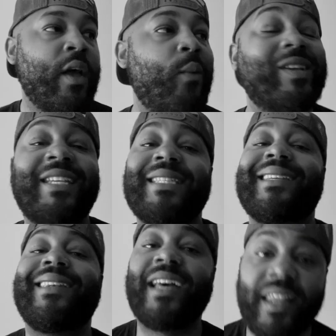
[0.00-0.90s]
which that's
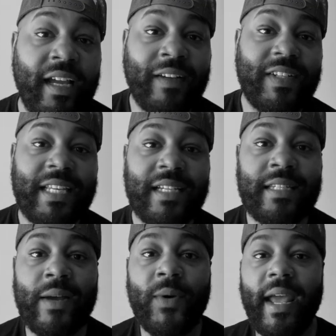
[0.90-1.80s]
another
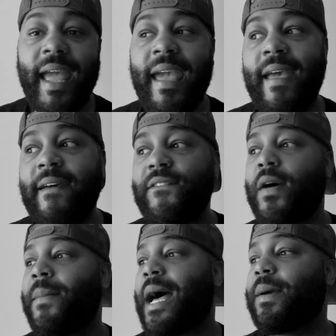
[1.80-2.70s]
conversation I want to have
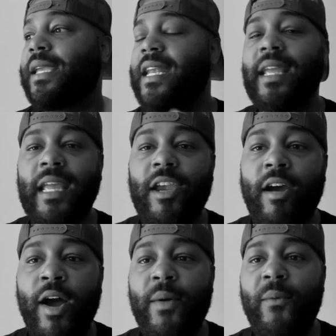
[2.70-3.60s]
about getting in your
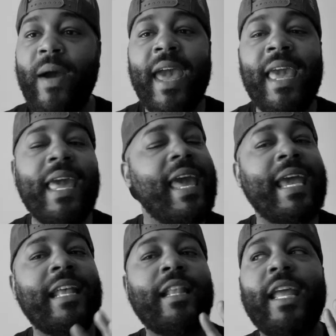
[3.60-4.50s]
own
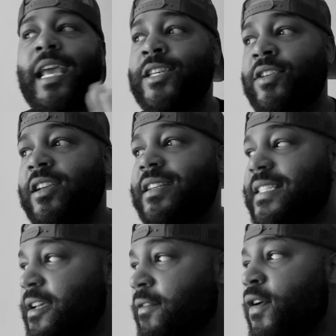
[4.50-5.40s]
way and hindering
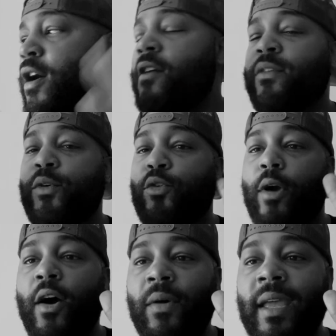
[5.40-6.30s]
yourself from
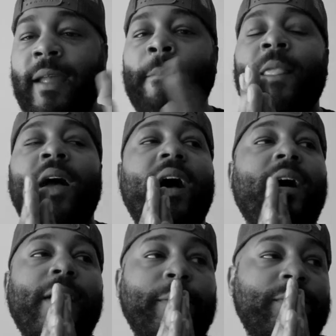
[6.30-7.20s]
growing.
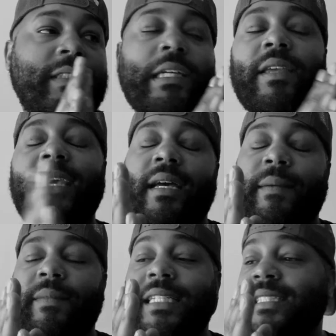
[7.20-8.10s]
Um, so yeah,
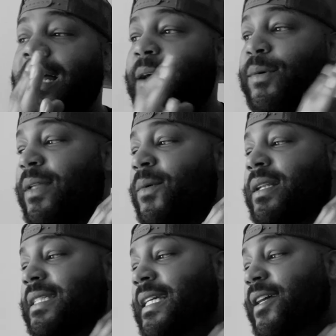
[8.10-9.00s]
that's all I really
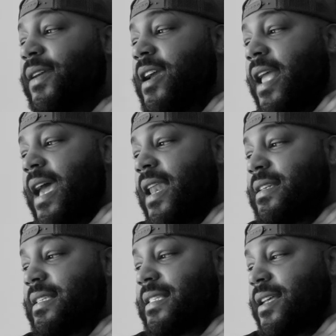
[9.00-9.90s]
want to get on here and kind of
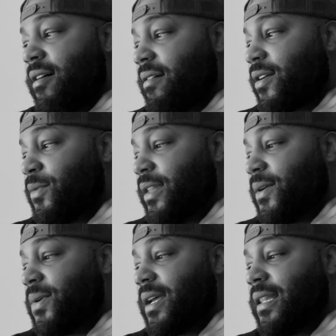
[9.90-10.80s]
just talk really
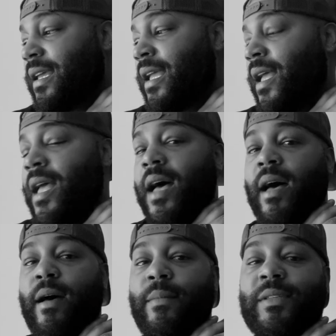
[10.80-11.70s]
quickly
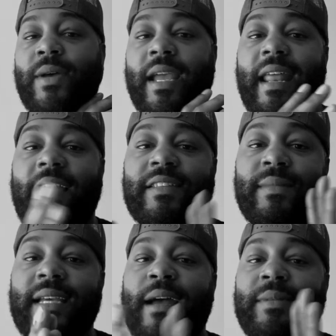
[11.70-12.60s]
um, so I can have some
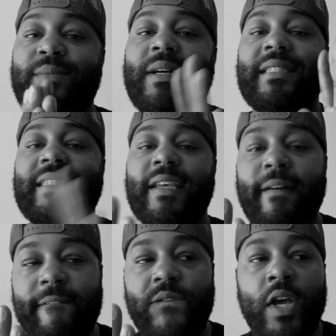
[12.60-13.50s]
time to
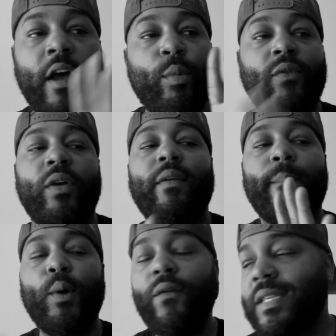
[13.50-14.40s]
myself before the
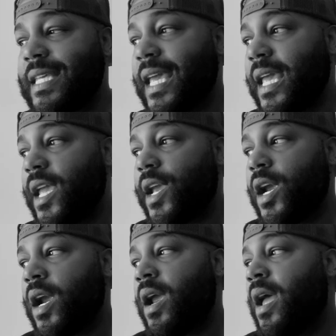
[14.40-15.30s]
movies get here.